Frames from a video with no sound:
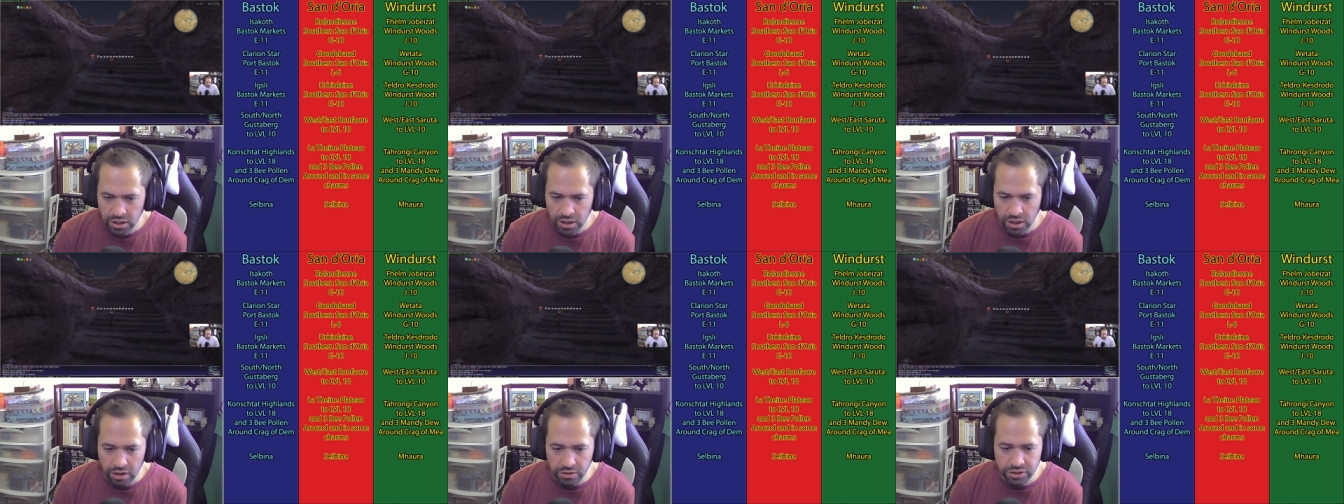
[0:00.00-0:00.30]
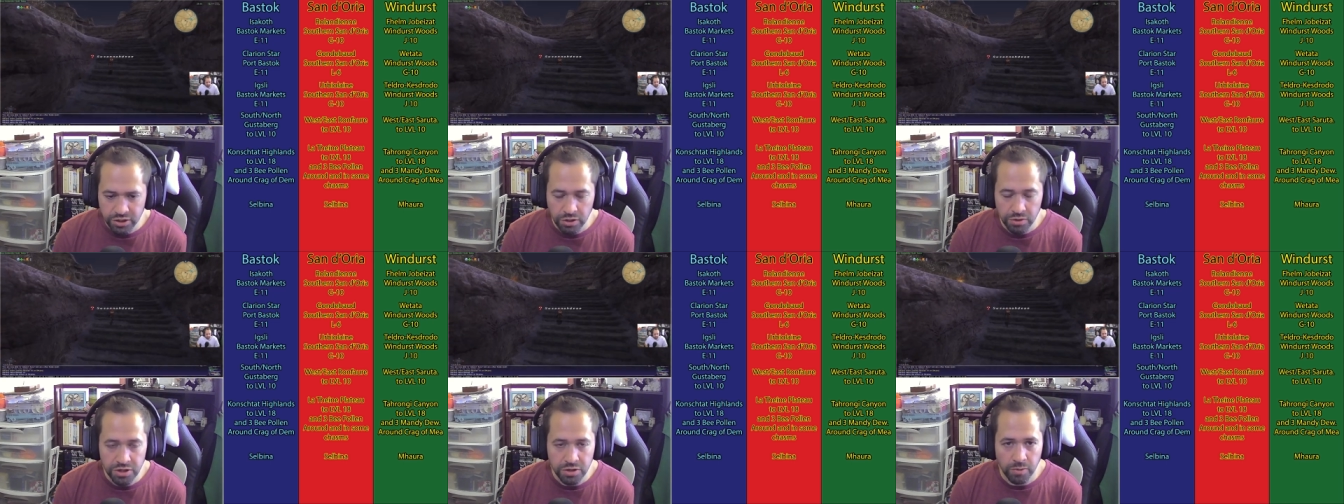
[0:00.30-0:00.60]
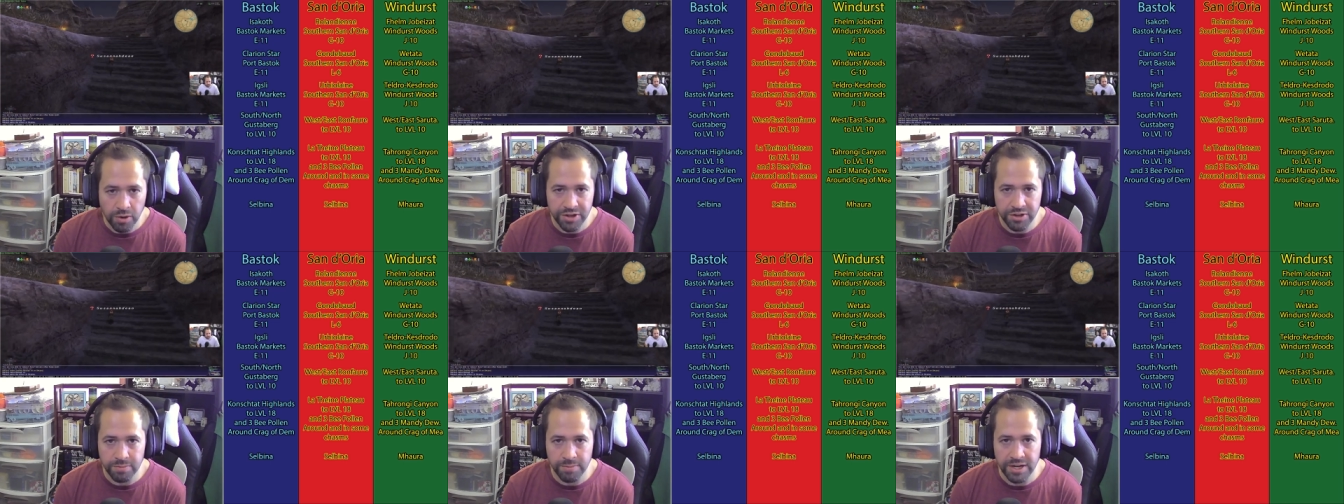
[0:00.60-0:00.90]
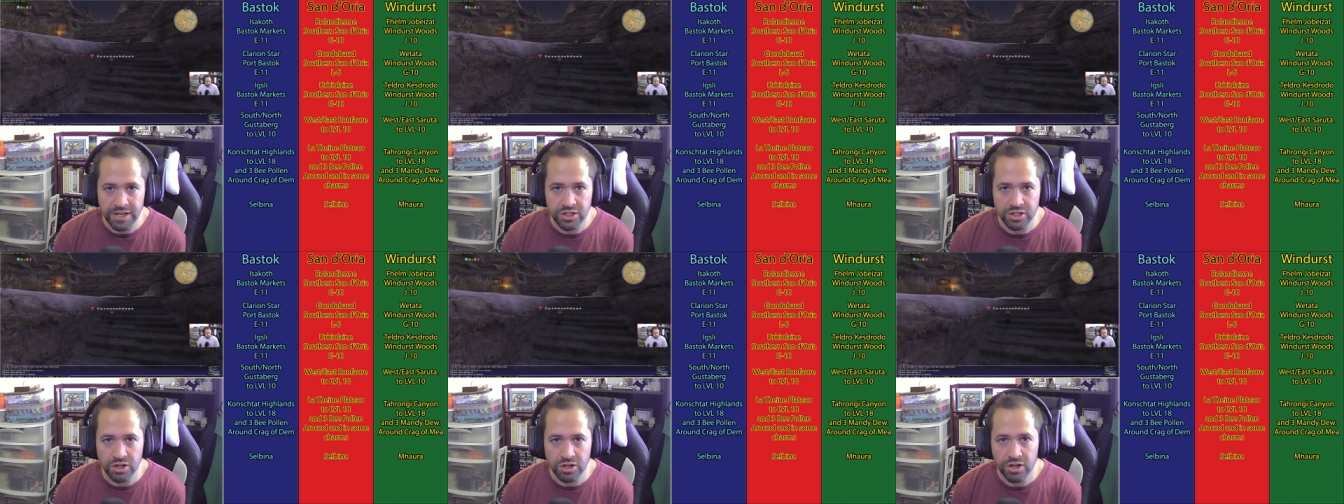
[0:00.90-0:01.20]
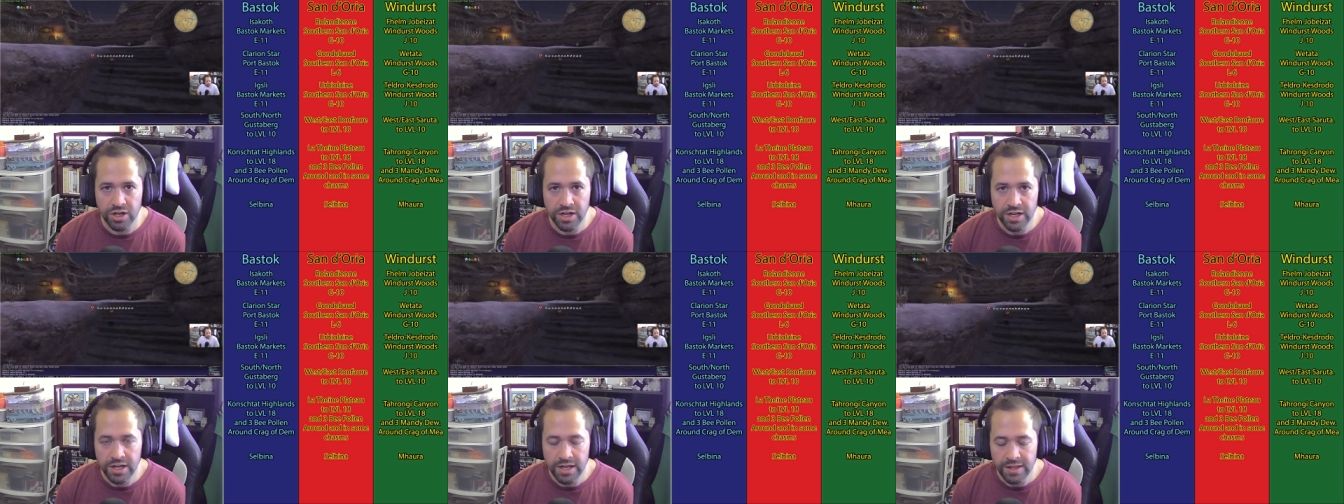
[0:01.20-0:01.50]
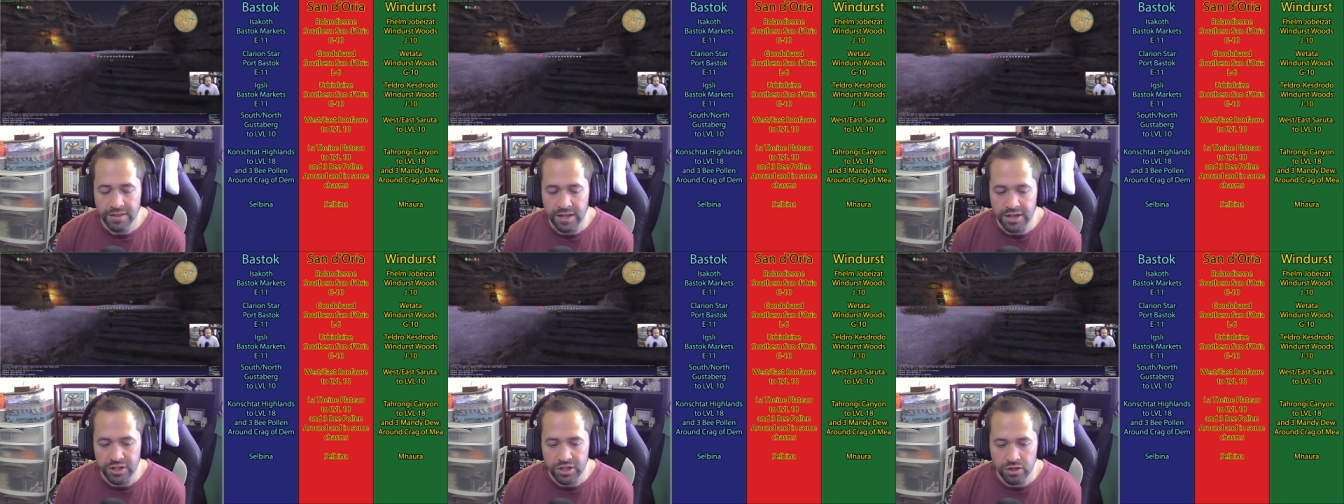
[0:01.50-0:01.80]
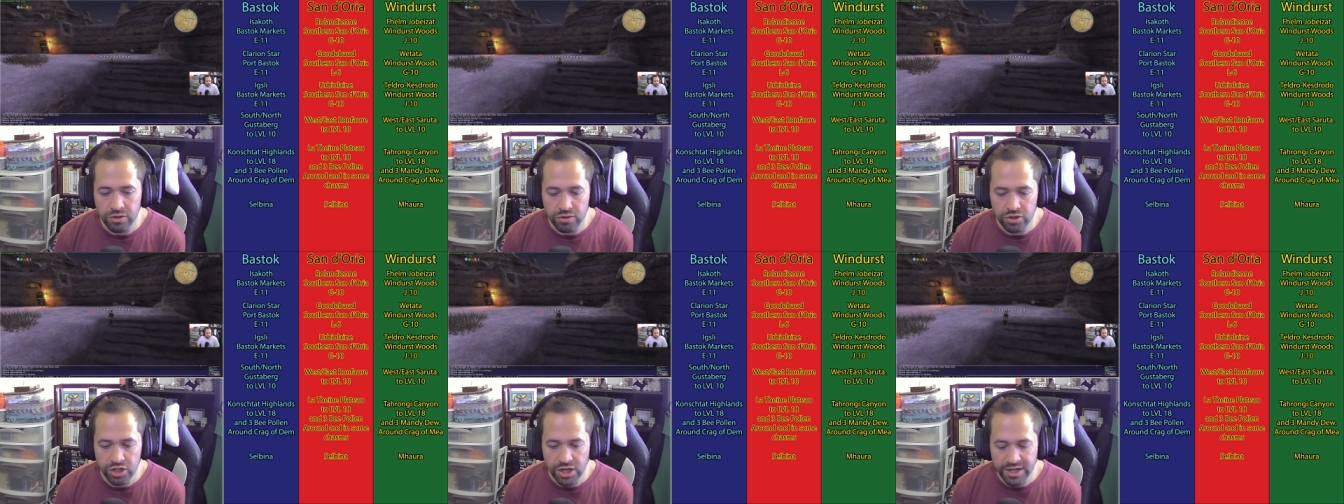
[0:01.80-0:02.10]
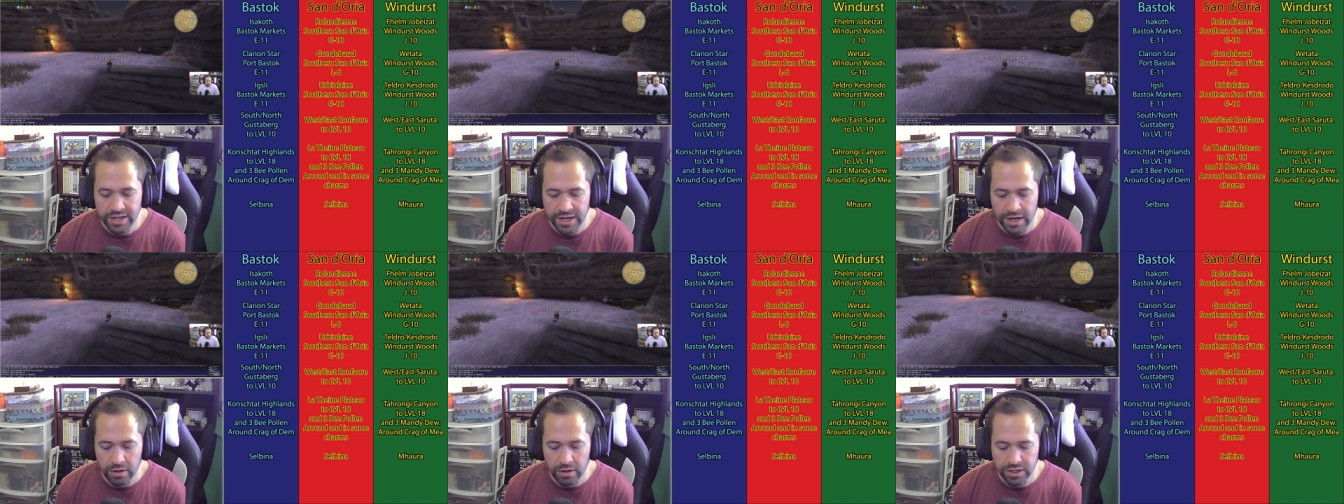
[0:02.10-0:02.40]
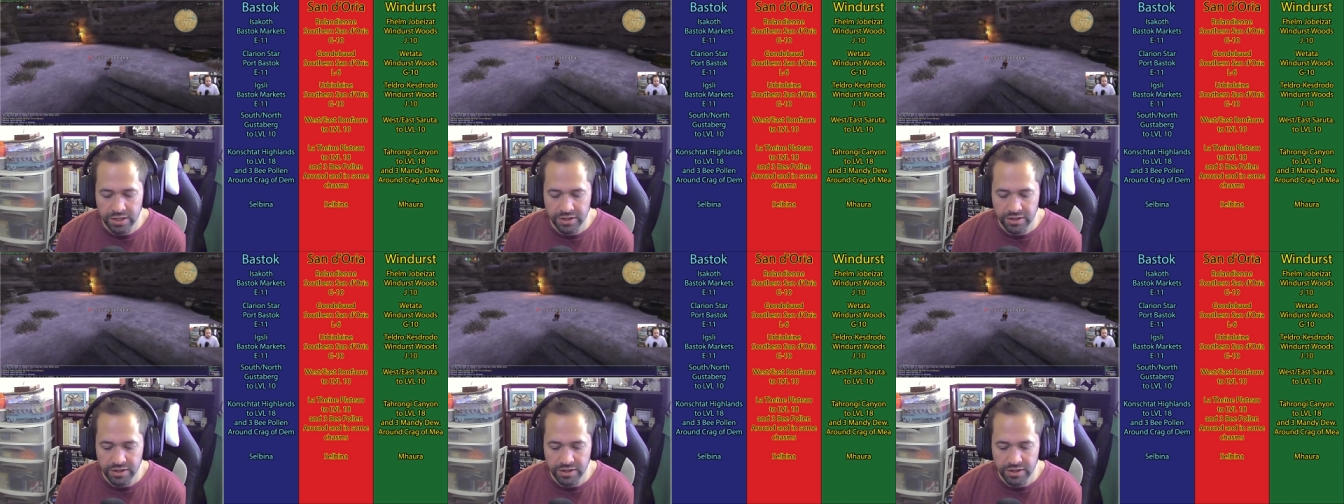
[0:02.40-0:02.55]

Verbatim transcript: Also, you want to make sure that you check out,